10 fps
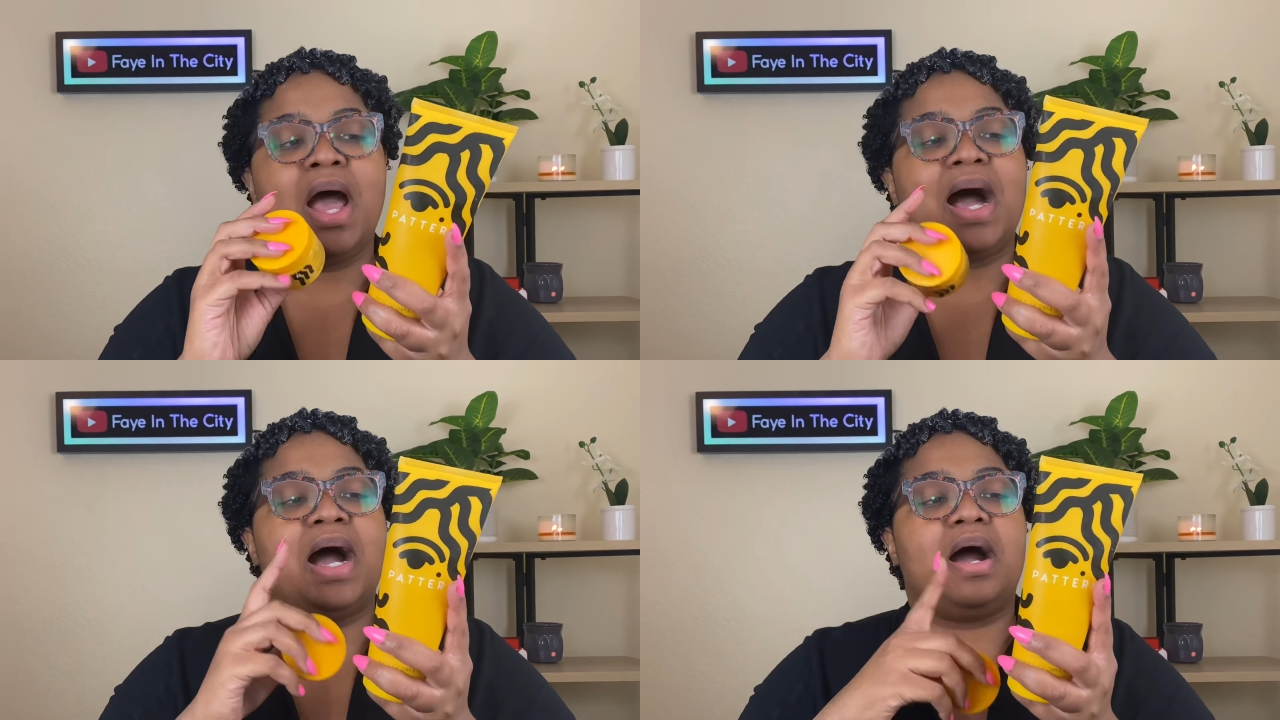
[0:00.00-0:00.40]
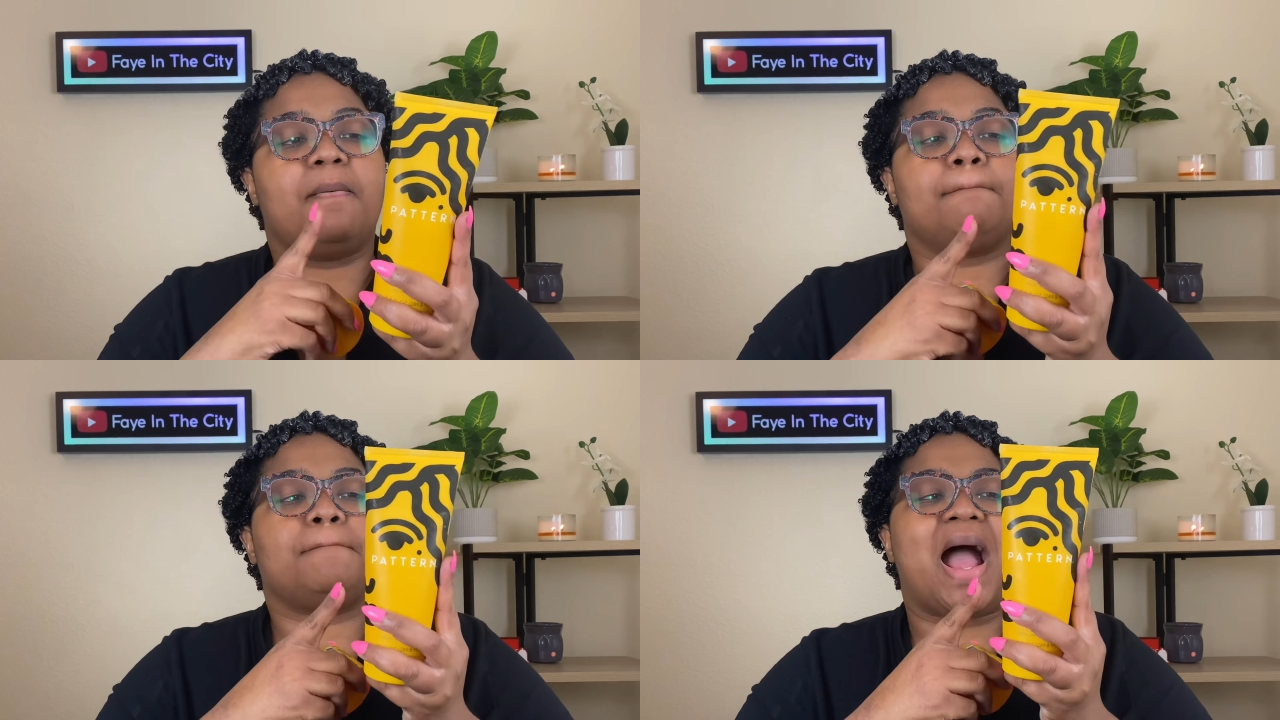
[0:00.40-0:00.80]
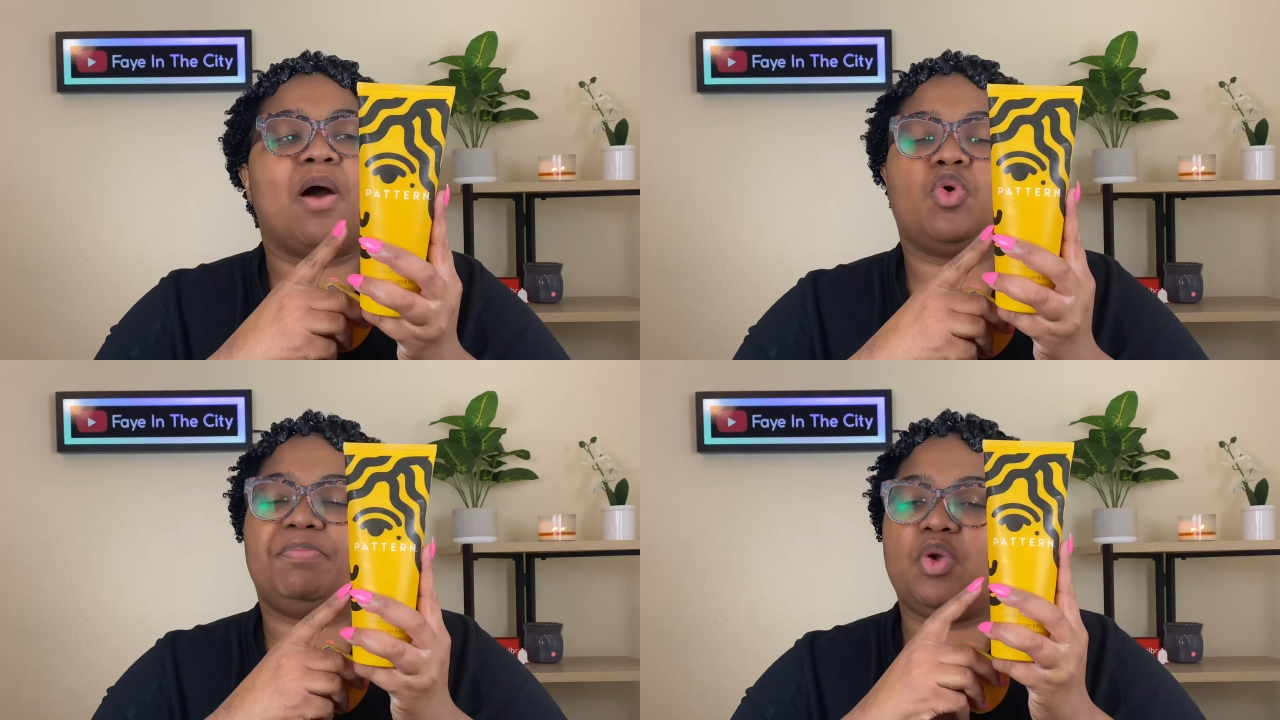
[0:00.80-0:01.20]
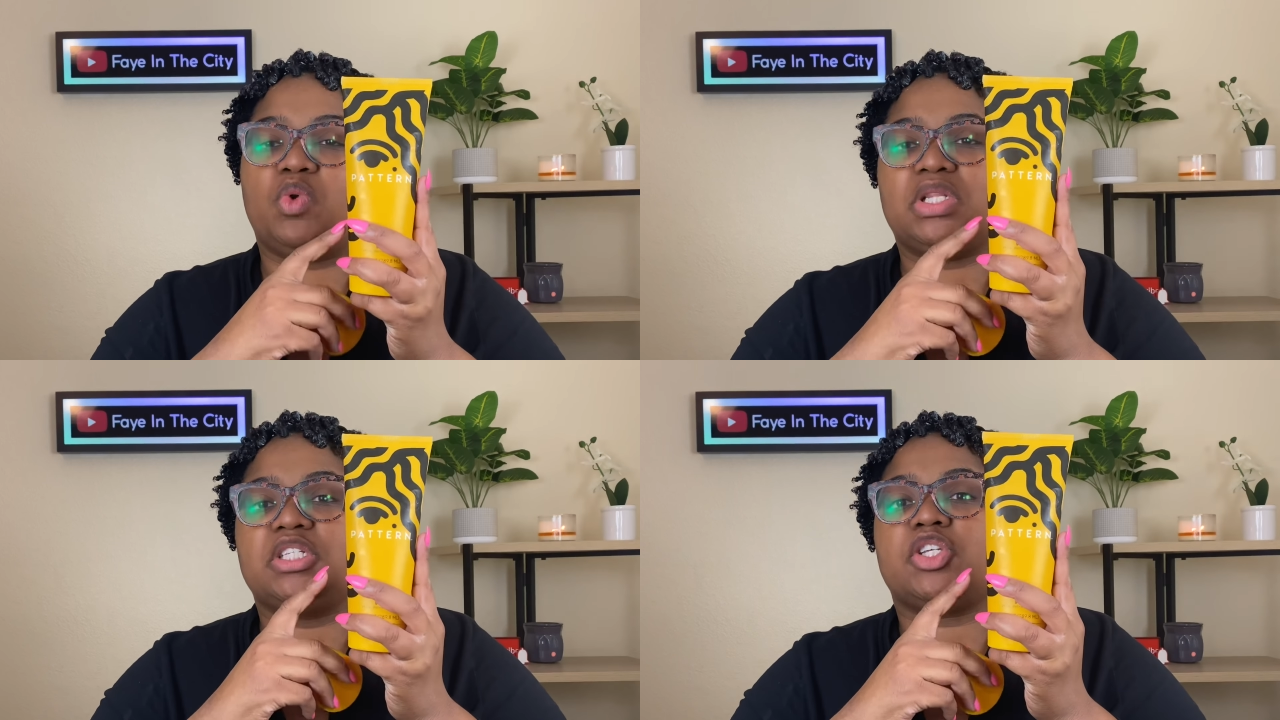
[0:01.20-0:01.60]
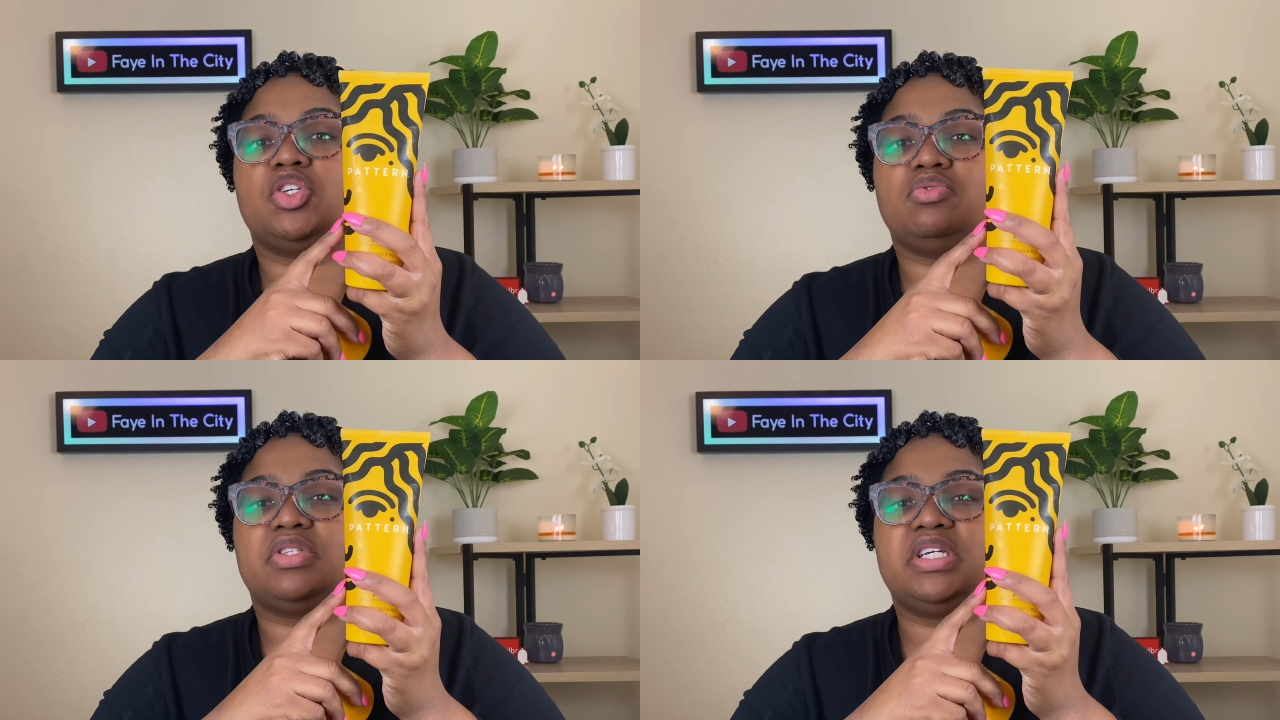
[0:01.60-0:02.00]
Um, I would be willing to
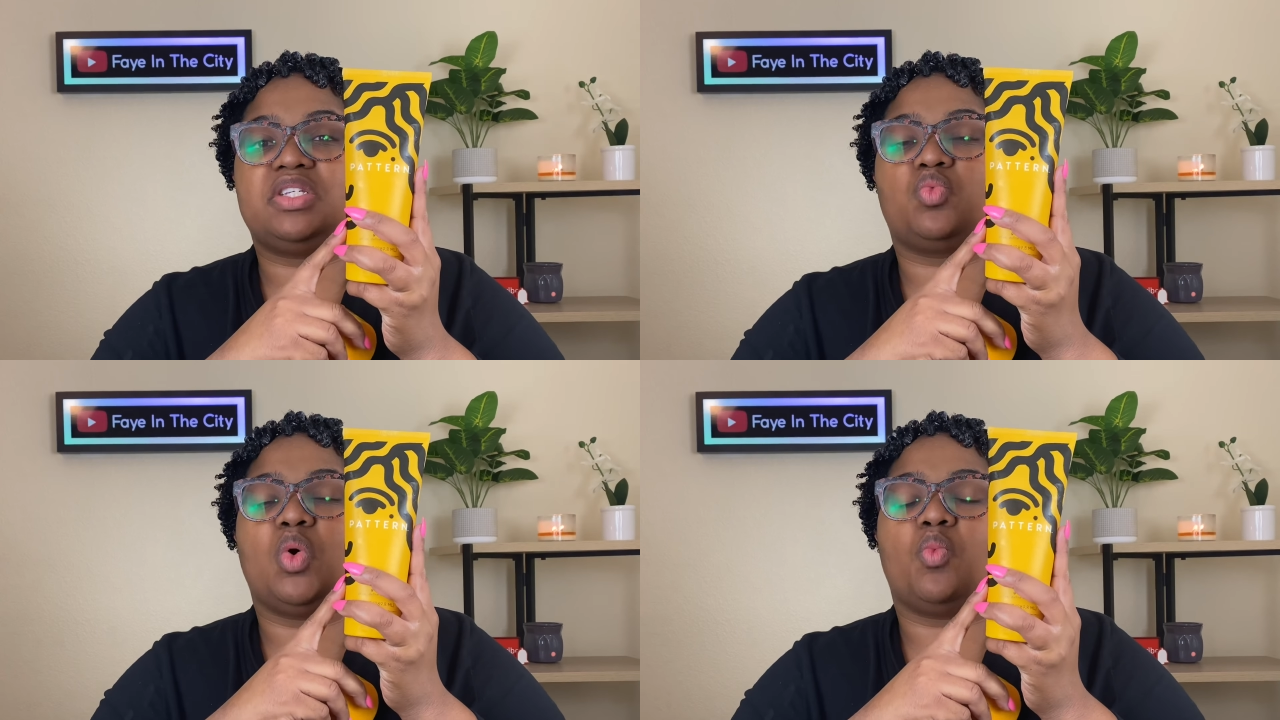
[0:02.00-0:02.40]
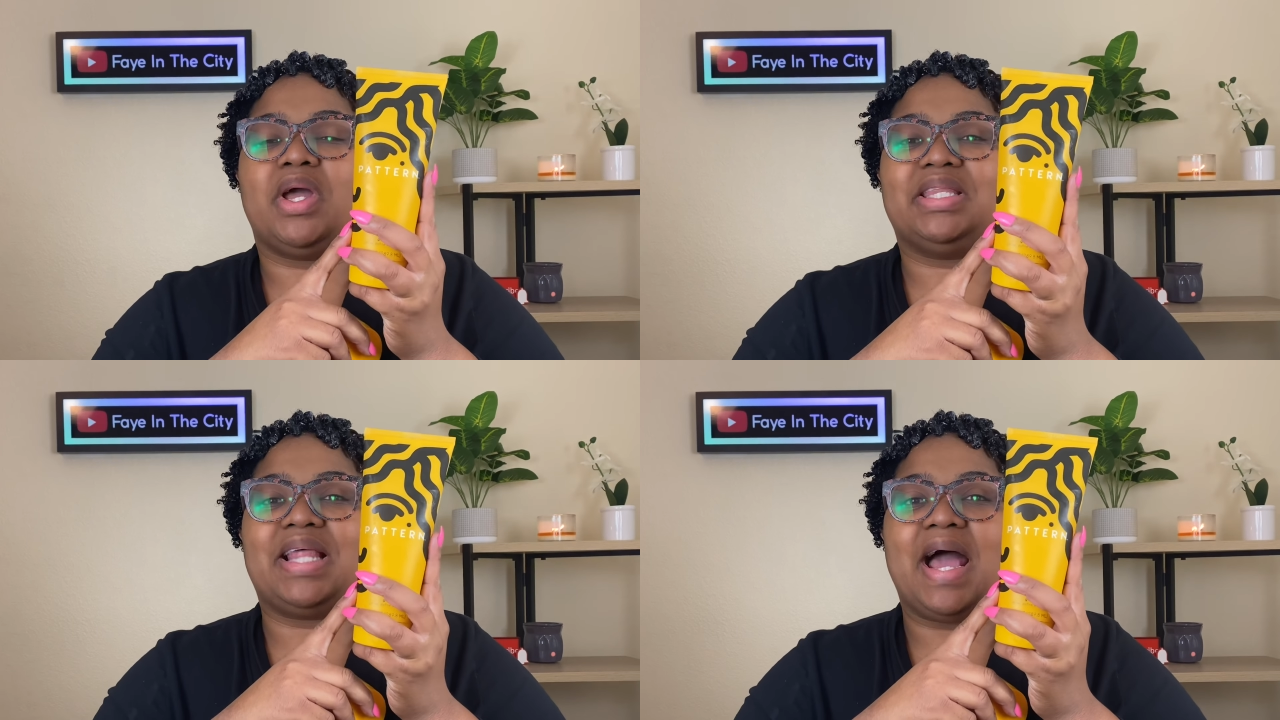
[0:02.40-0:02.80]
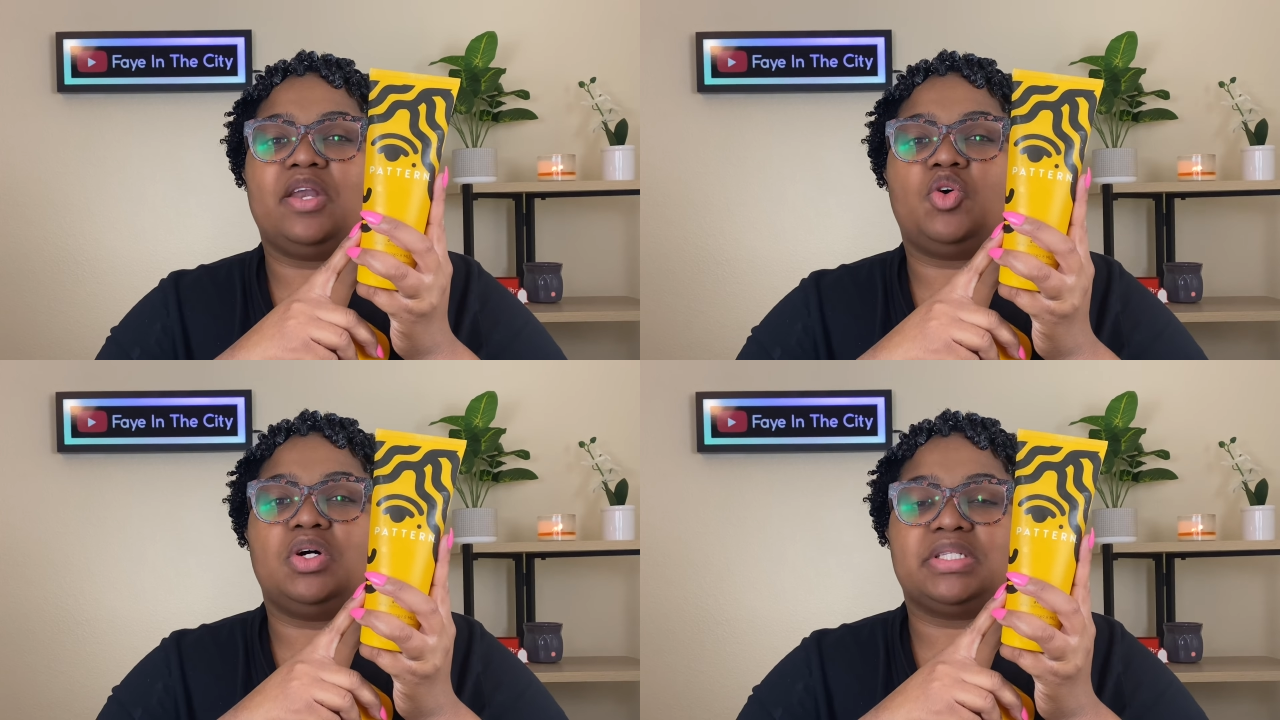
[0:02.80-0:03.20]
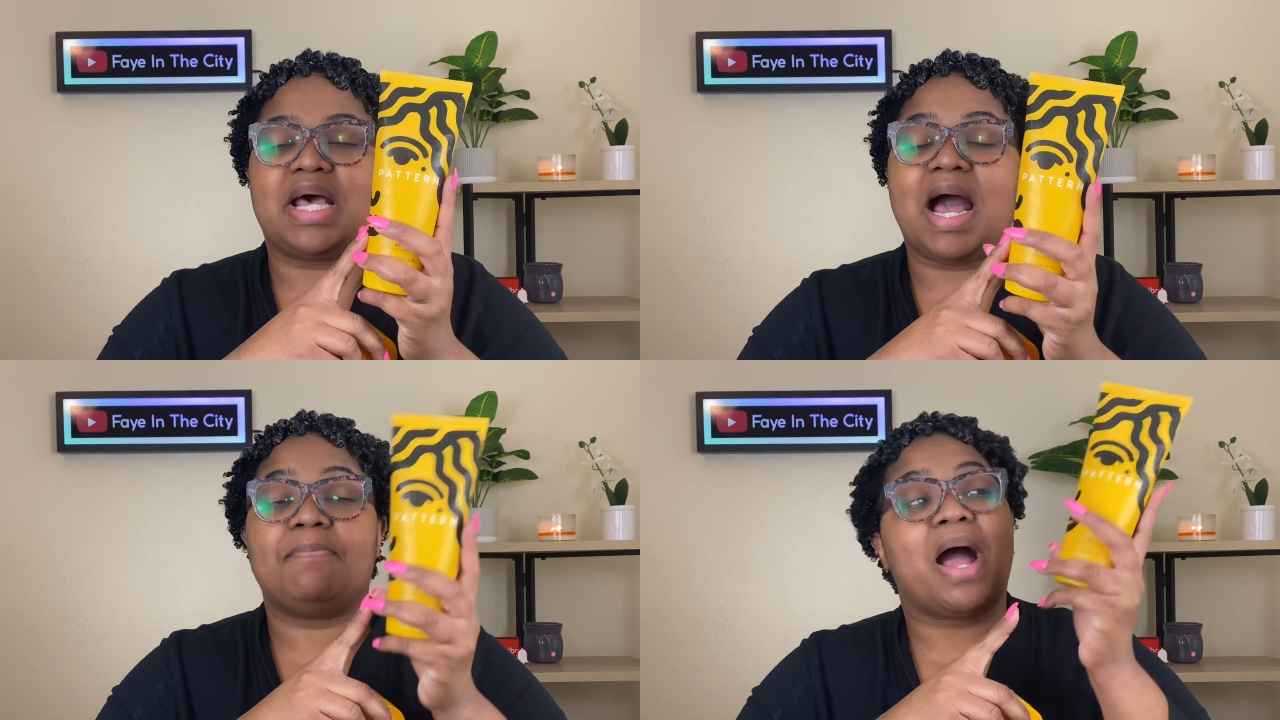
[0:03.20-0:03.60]
use this with Wetline on top.